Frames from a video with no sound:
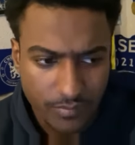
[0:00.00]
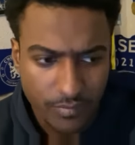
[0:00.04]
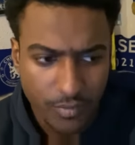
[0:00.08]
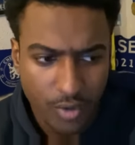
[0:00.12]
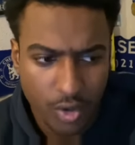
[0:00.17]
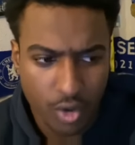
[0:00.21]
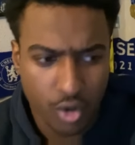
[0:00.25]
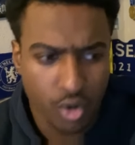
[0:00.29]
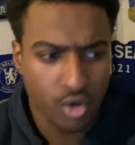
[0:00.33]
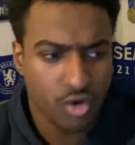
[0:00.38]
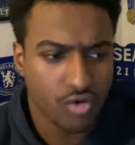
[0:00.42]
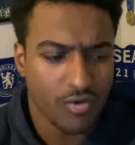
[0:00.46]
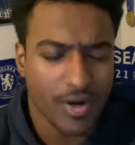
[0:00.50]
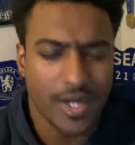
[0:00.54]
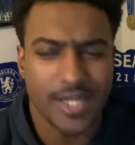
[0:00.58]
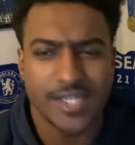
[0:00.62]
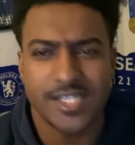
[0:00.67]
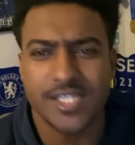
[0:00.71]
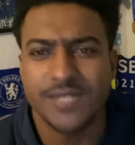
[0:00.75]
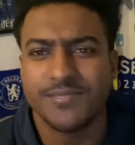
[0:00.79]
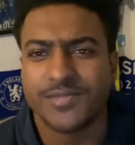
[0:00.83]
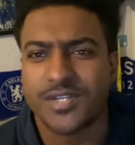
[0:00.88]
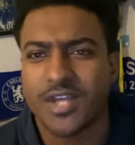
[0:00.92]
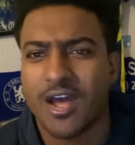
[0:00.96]
Cucurella
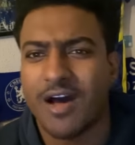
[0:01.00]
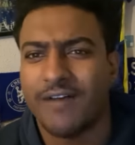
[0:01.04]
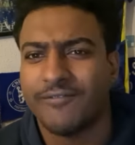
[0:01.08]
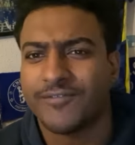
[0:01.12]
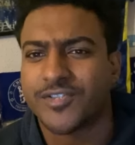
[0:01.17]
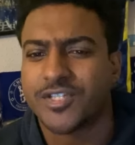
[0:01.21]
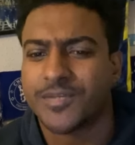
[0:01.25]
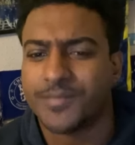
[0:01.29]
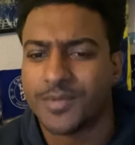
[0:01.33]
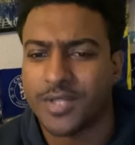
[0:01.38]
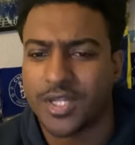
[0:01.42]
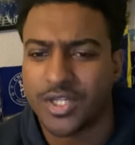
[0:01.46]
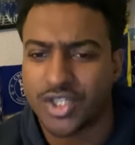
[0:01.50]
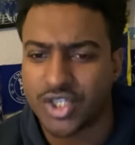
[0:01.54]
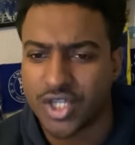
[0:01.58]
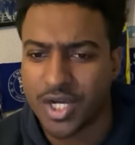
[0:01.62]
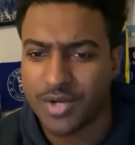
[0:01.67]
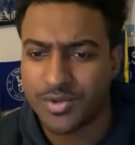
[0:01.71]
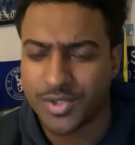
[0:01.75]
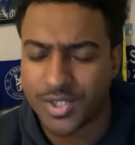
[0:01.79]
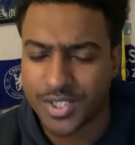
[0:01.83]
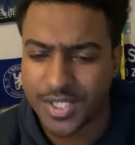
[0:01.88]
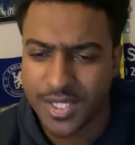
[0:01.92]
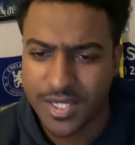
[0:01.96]
seems comfortable at
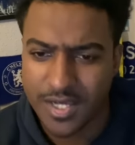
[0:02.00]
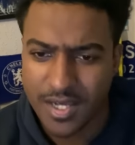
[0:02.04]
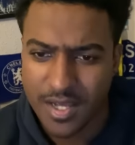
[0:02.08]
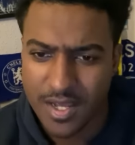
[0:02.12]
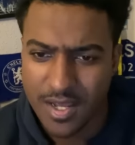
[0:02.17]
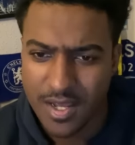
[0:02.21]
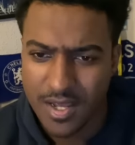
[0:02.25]
Chelsea.